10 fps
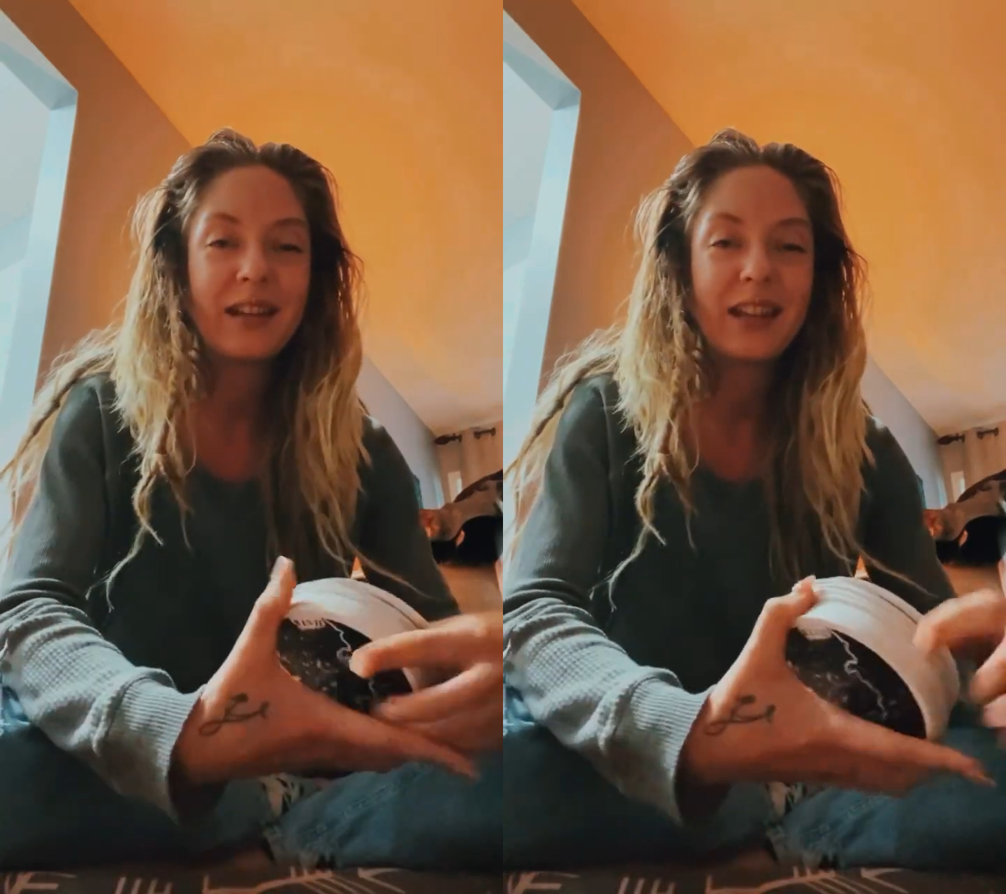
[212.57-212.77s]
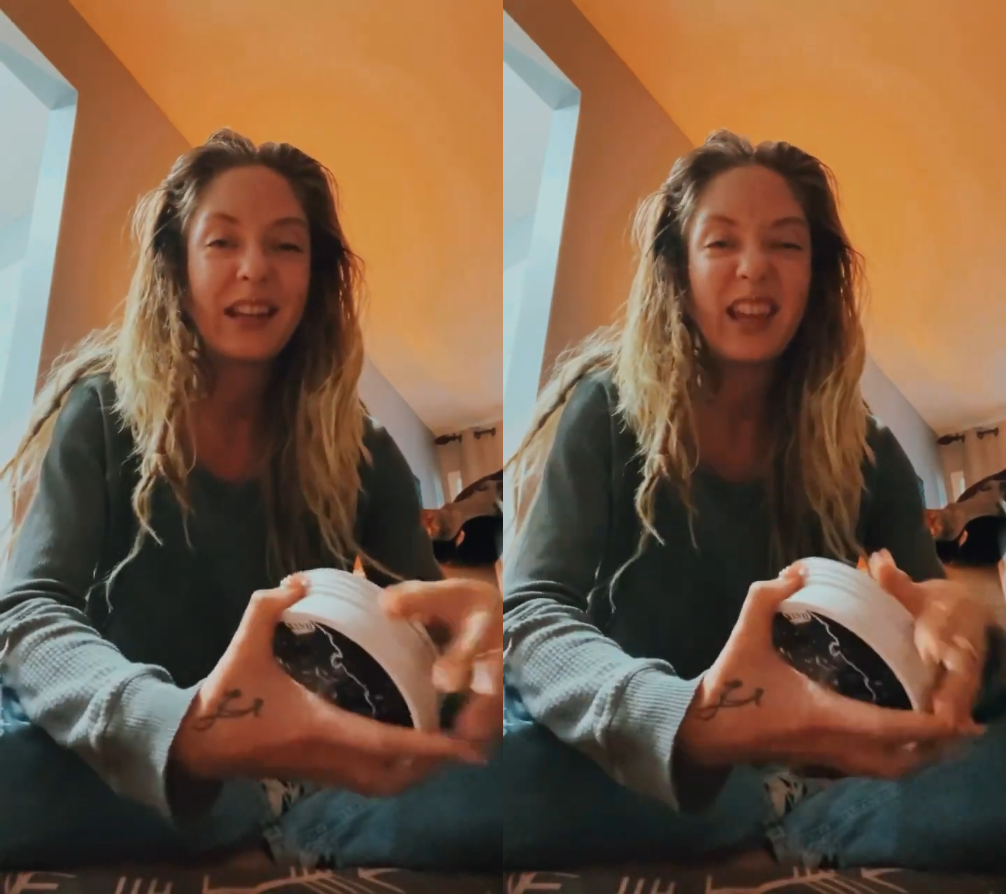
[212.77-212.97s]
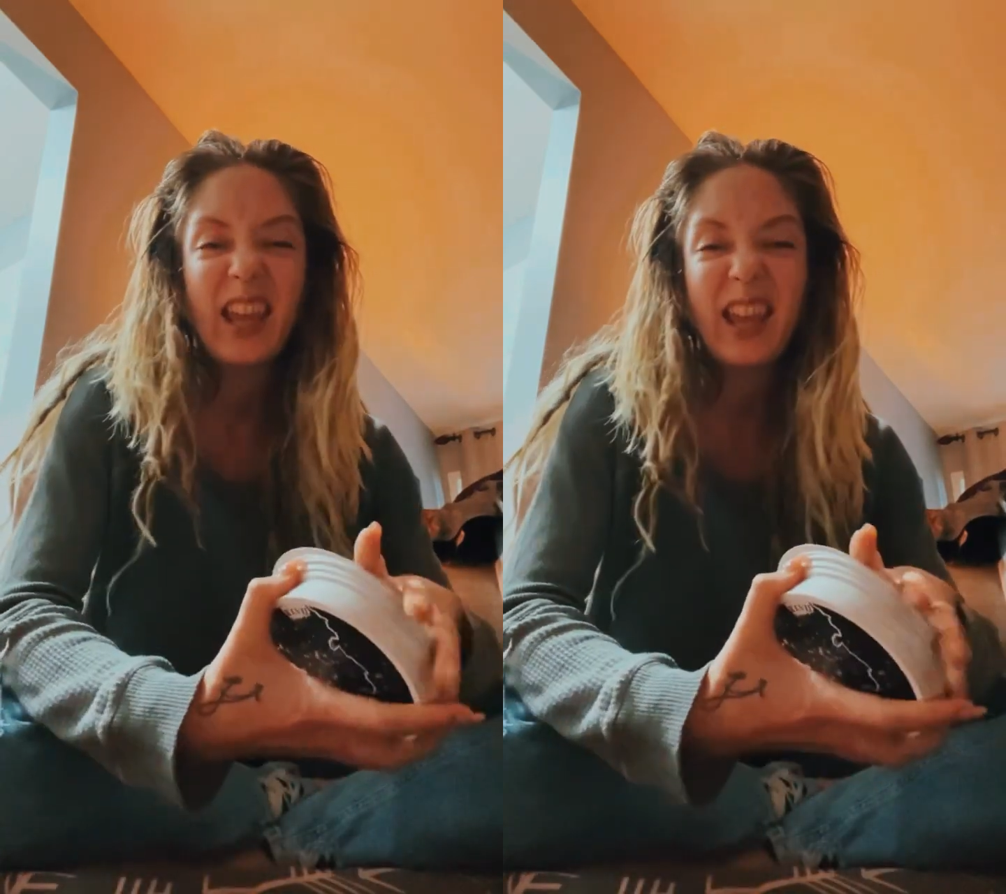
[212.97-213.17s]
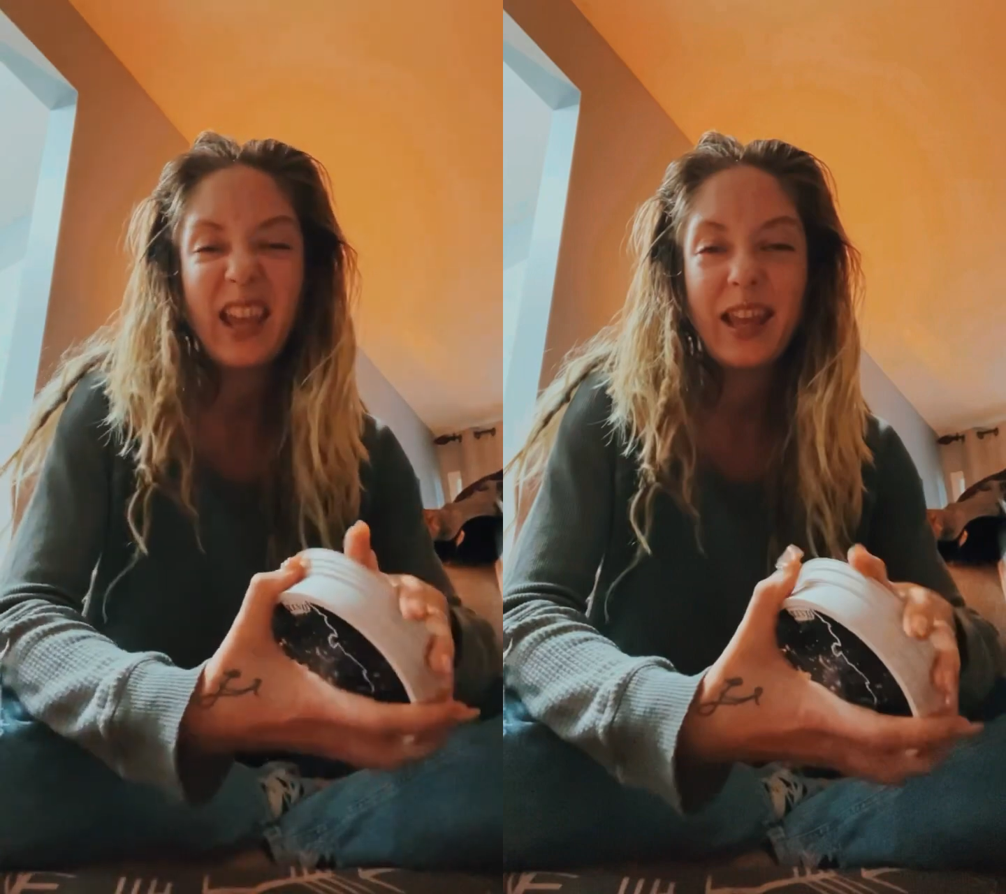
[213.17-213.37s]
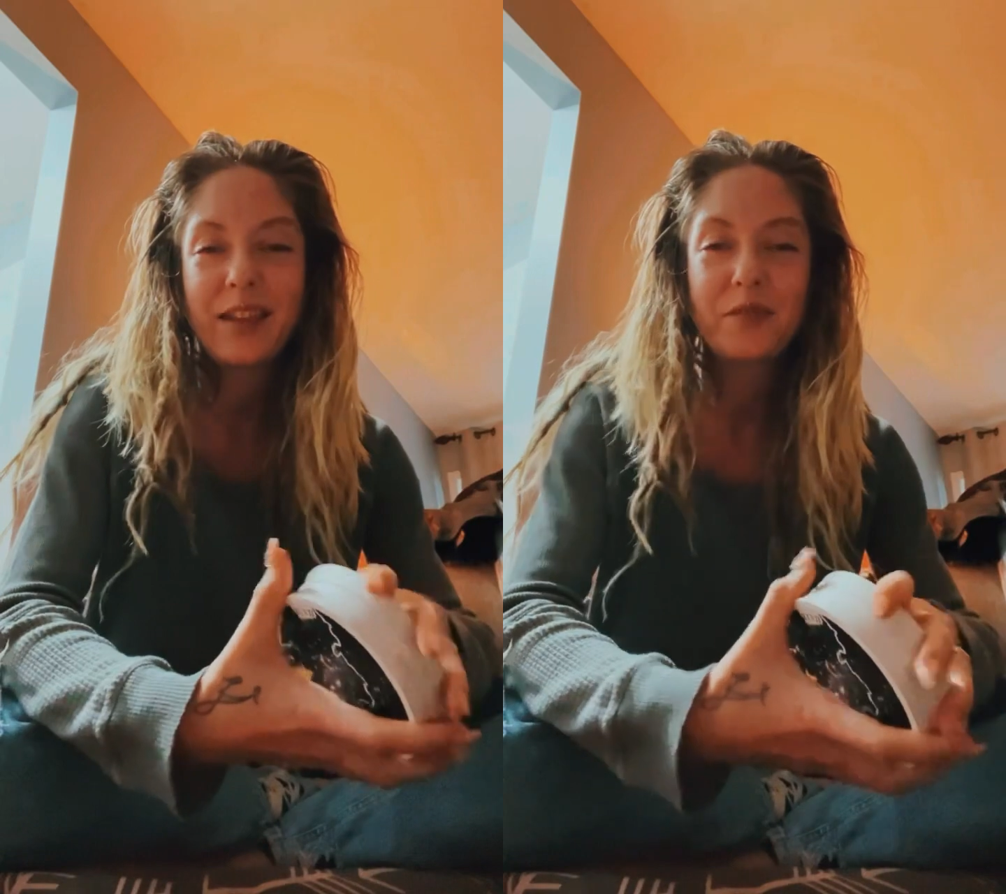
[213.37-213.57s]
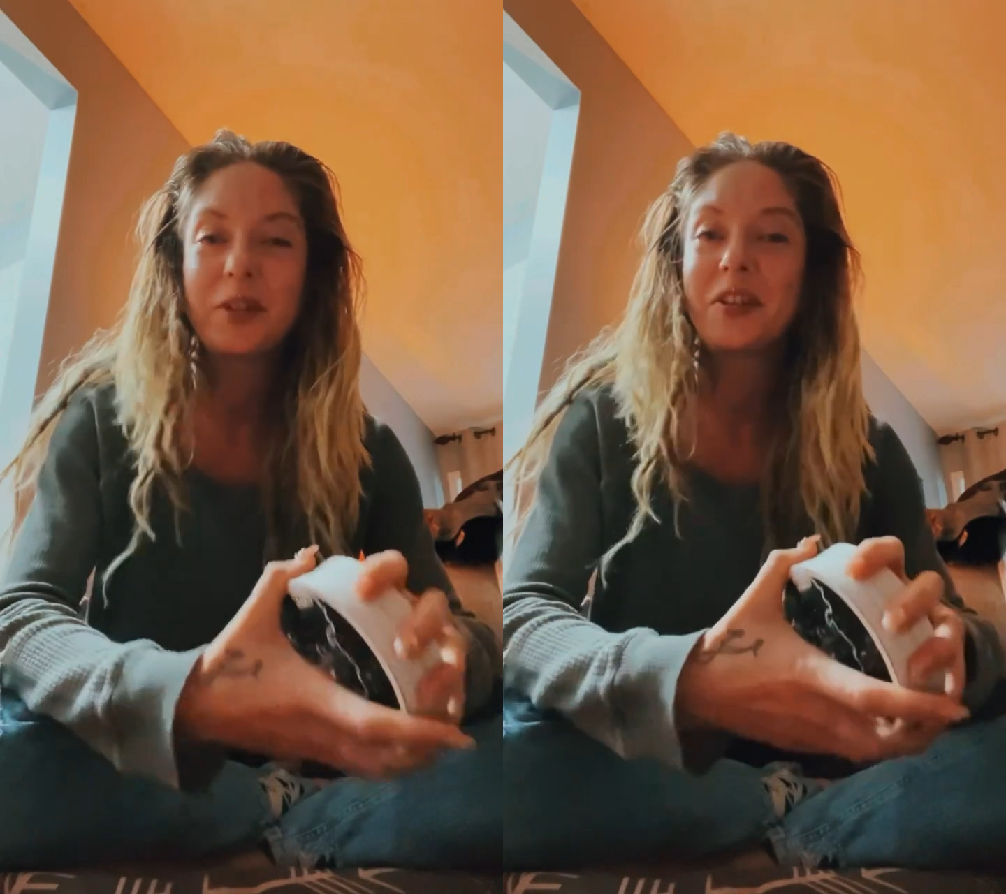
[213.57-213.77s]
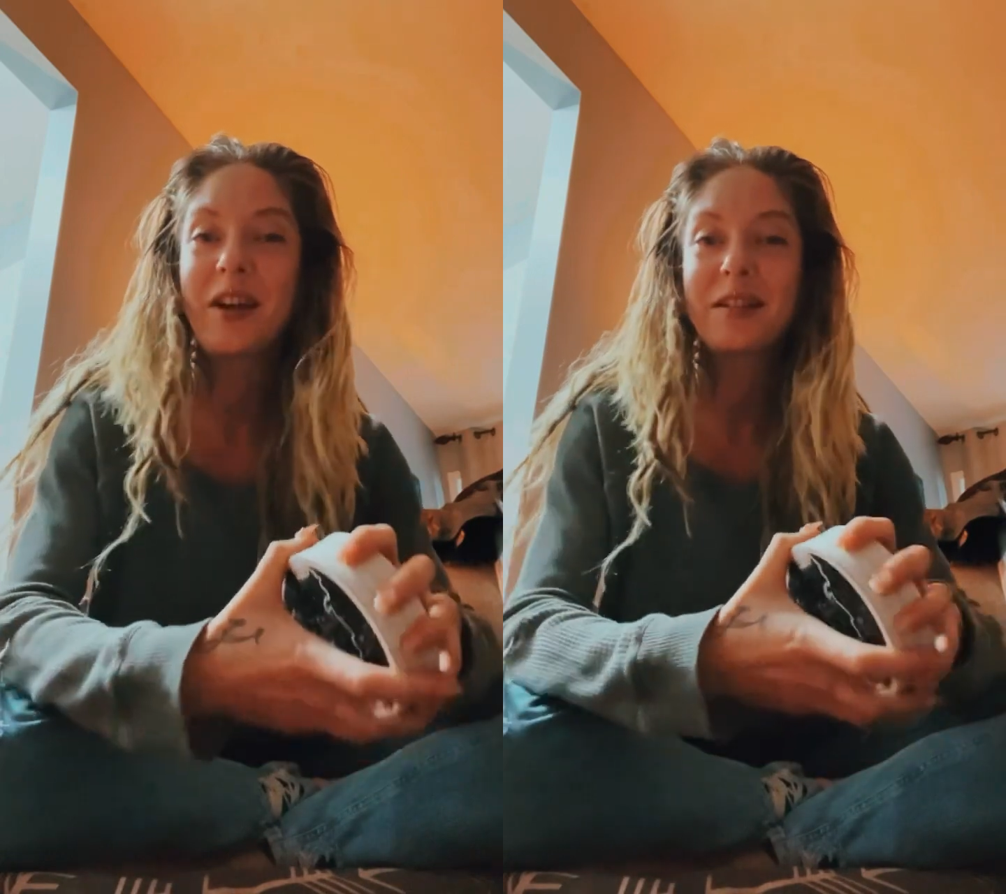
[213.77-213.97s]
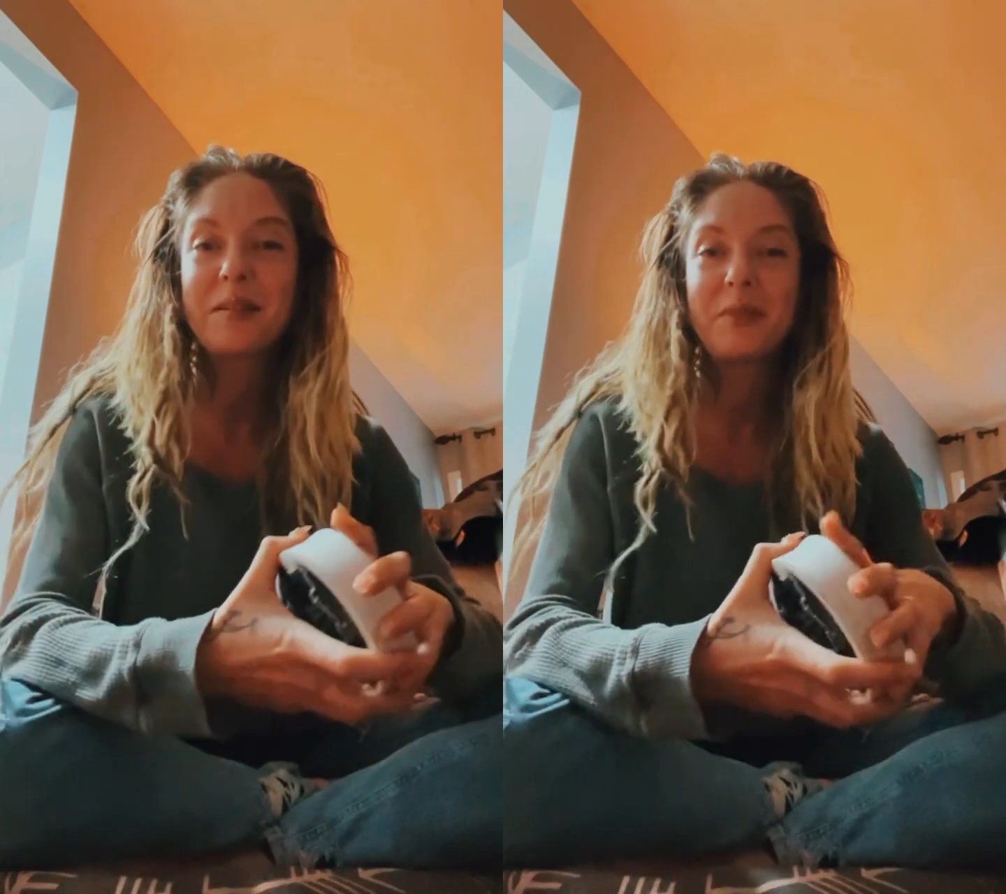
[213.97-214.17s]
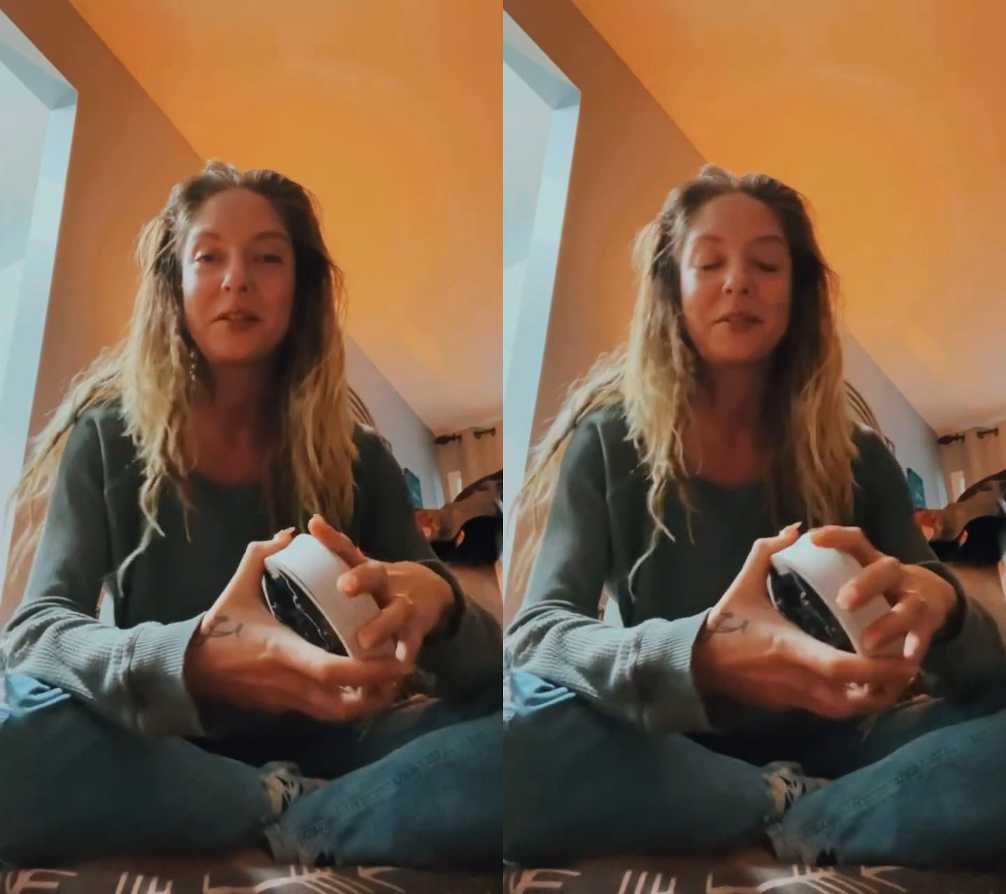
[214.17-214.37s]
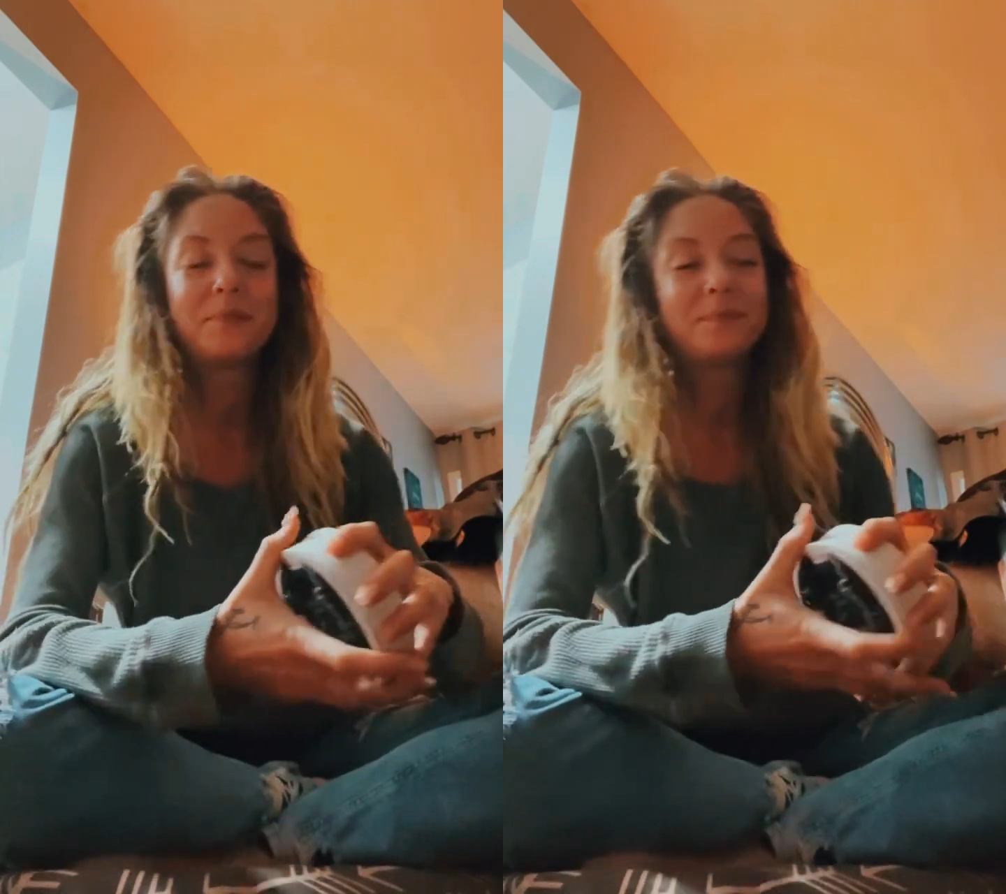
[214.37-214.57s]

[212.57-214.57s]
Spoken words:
of like, real non-committal.